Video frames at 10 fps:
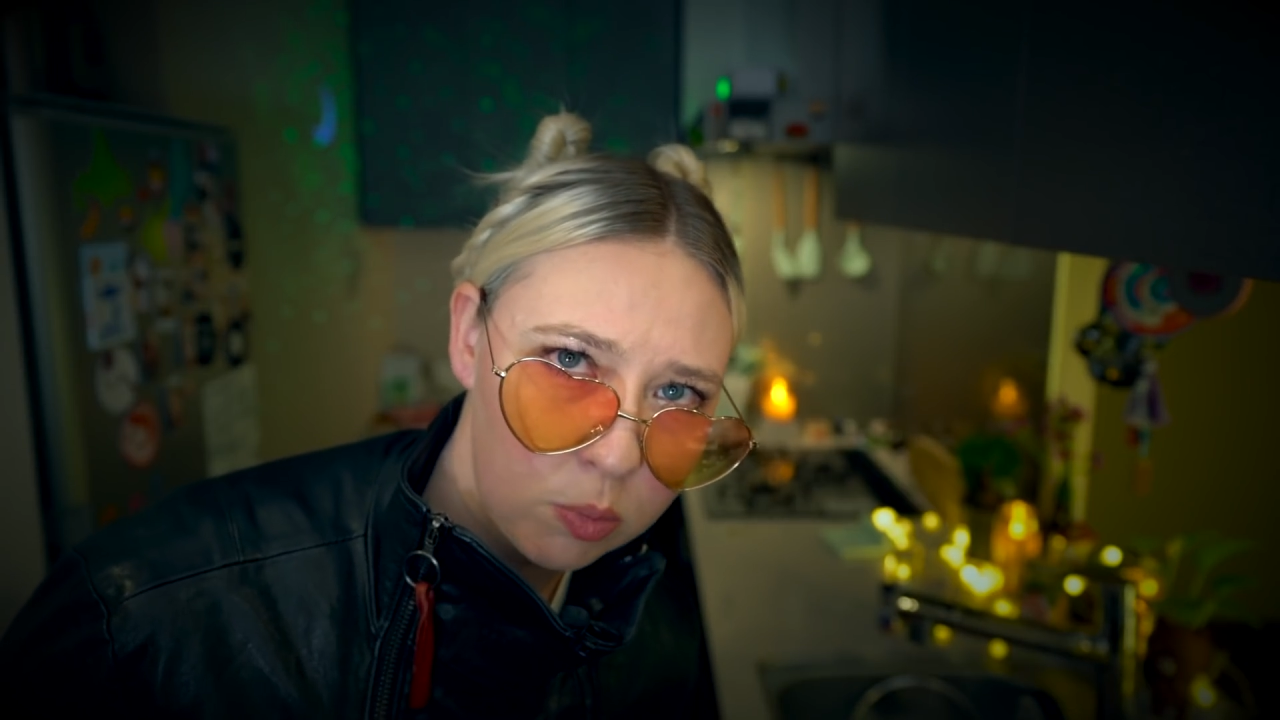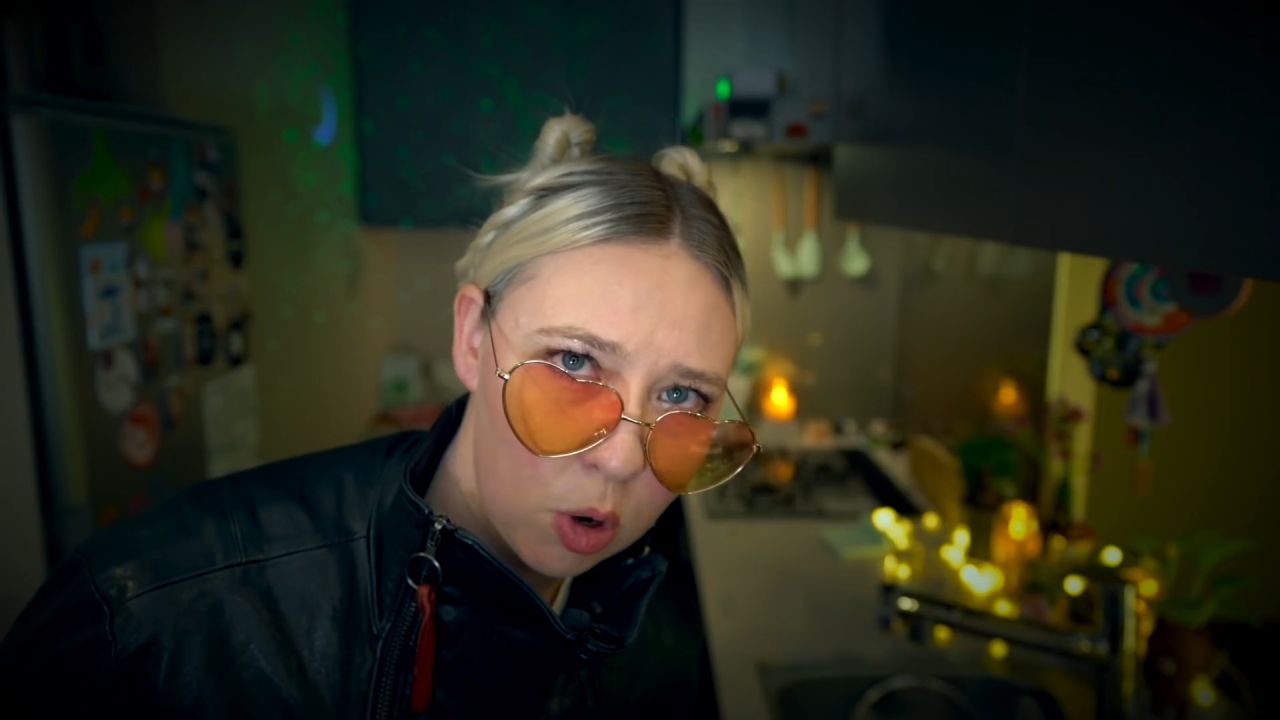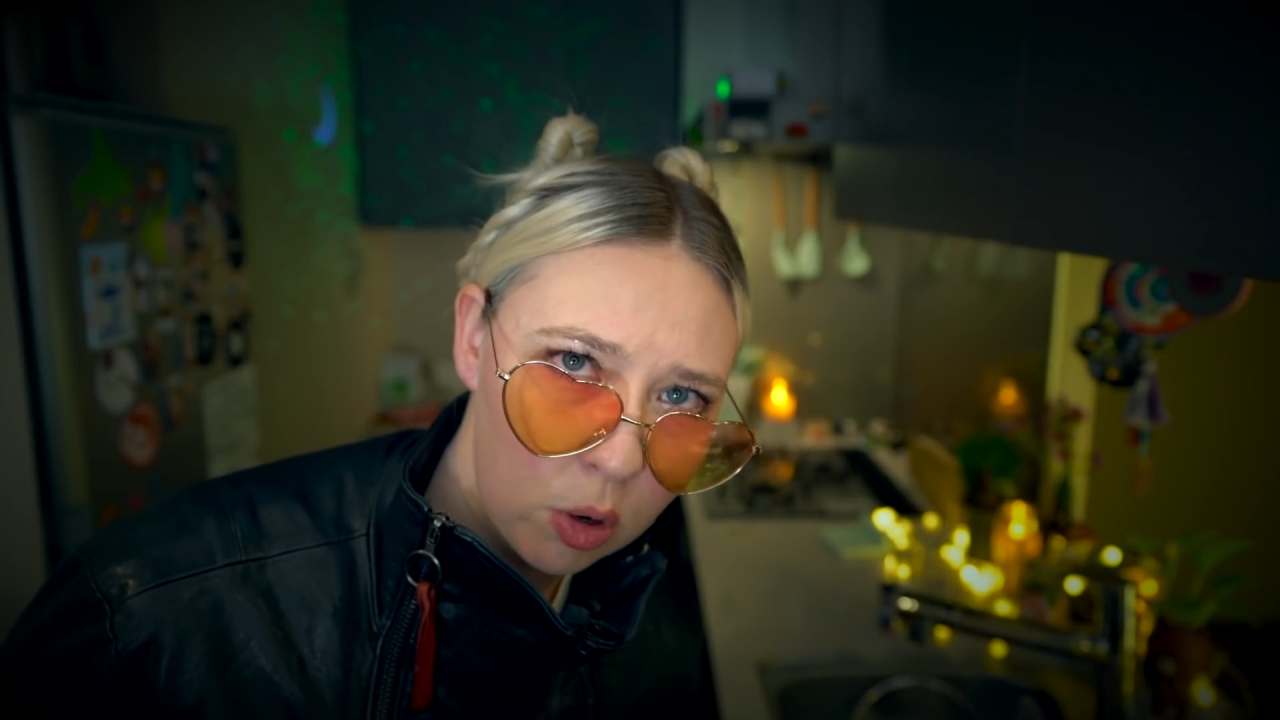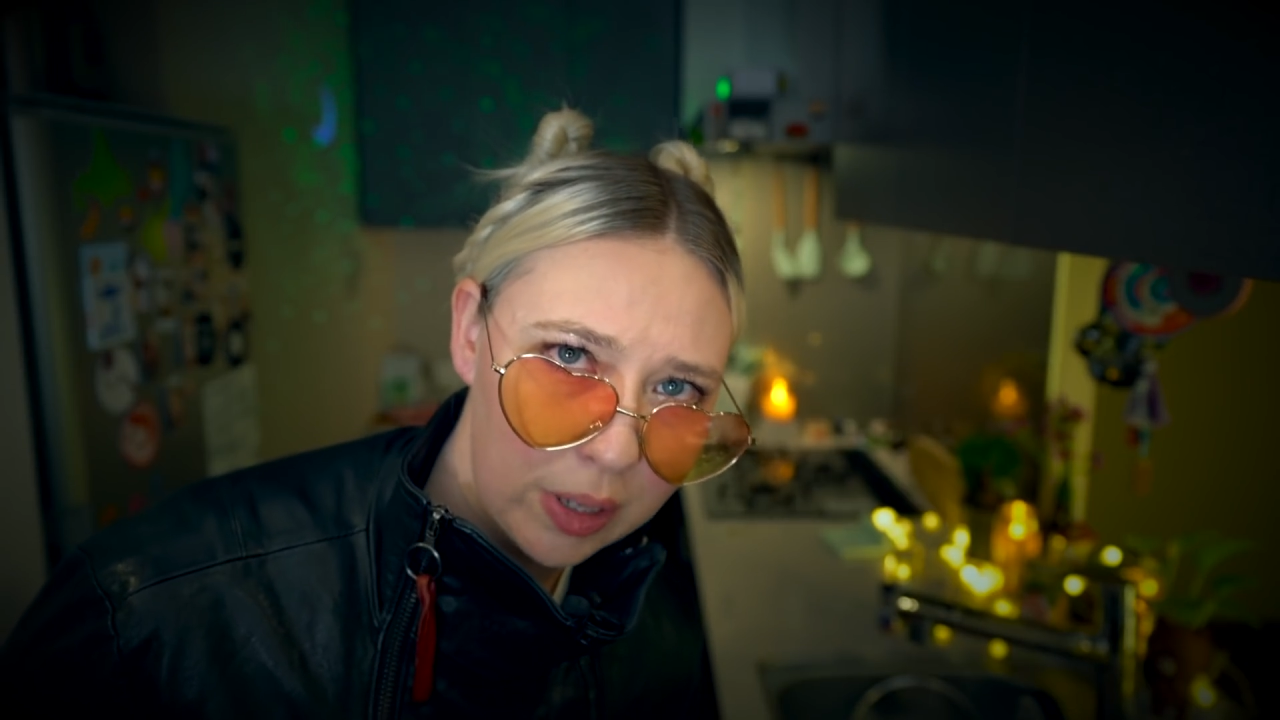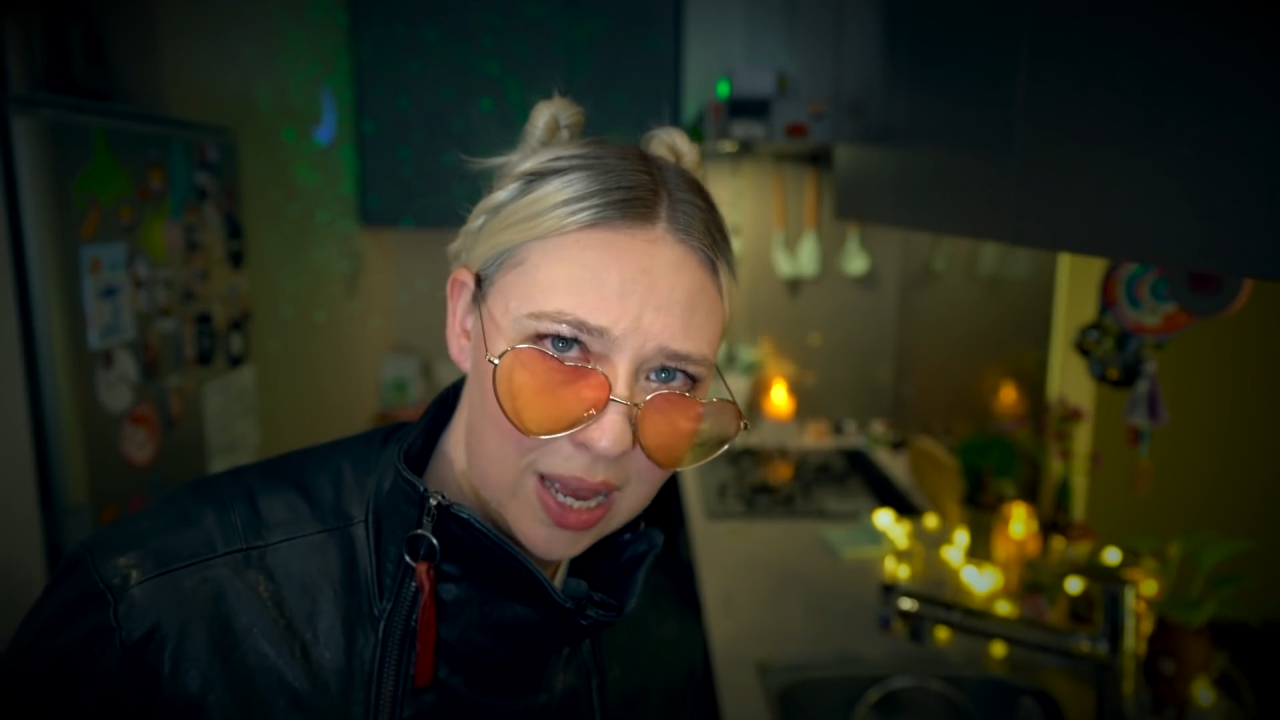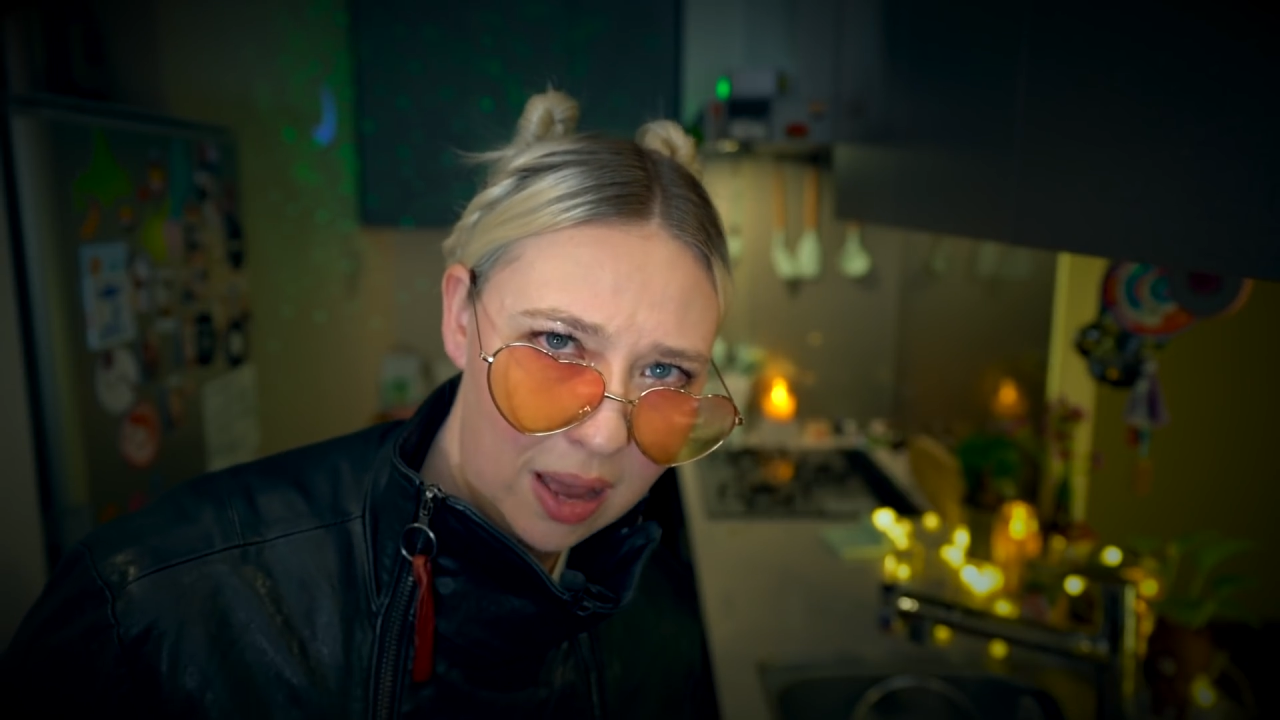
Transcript: tomorrow because I